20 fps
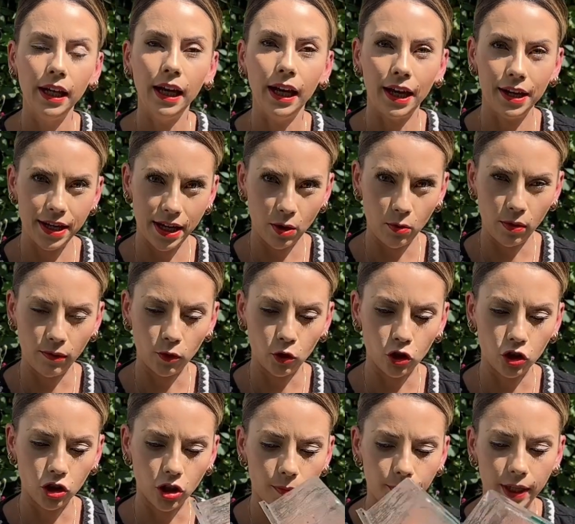And now we've
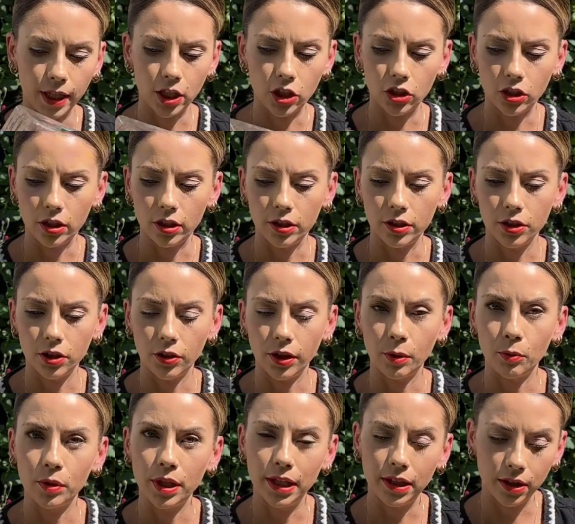got germination. So they
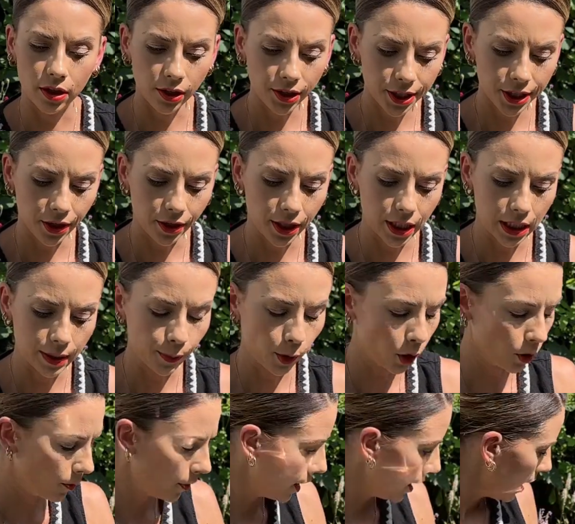will need a nice sunny spot.